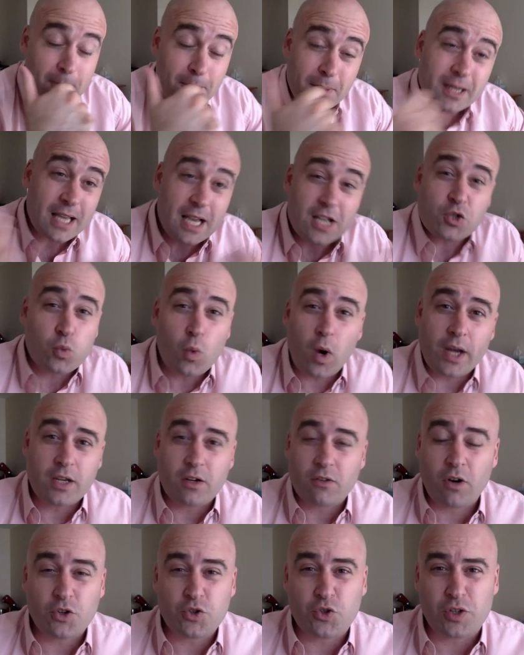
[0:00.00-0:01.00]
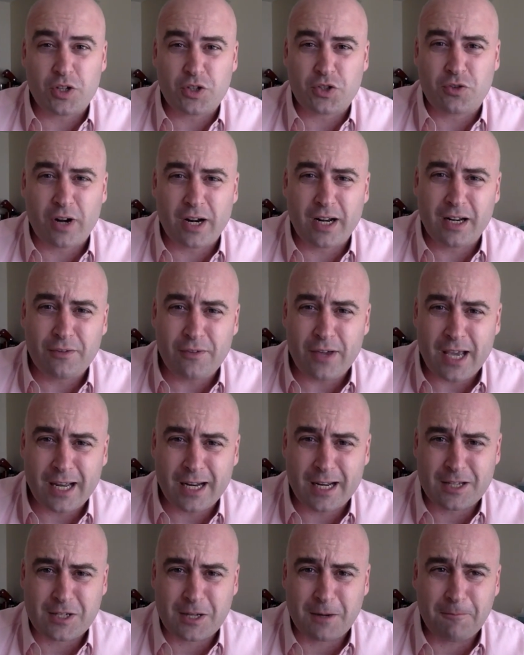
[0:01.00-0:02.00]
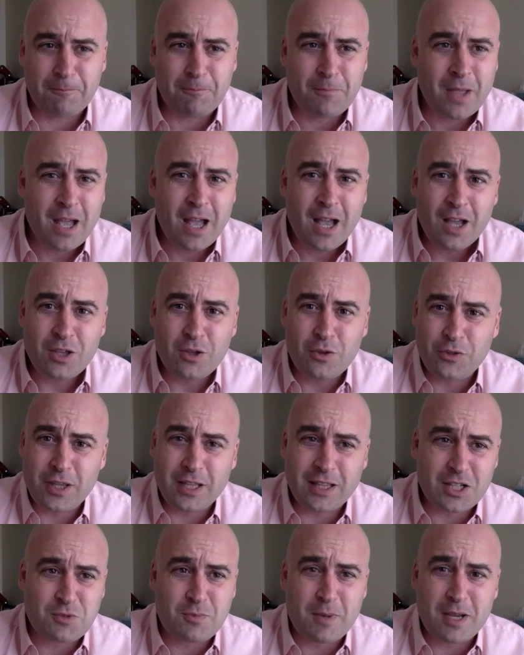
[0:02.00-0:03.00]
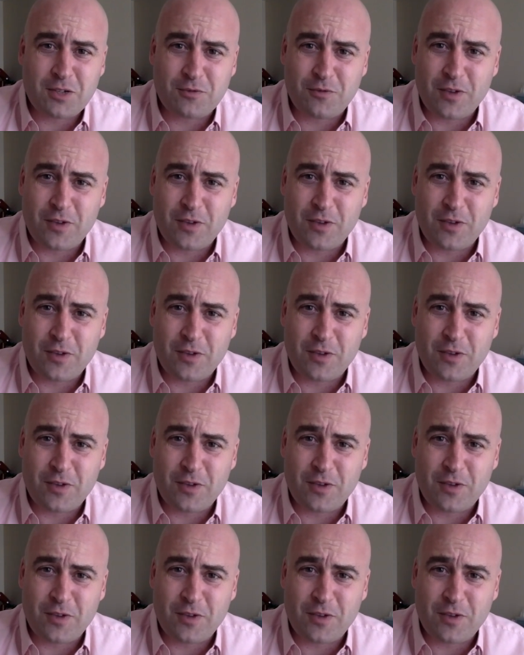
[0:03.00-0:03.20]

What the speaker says: But guess what? You're also discrediting veganism. You think this makes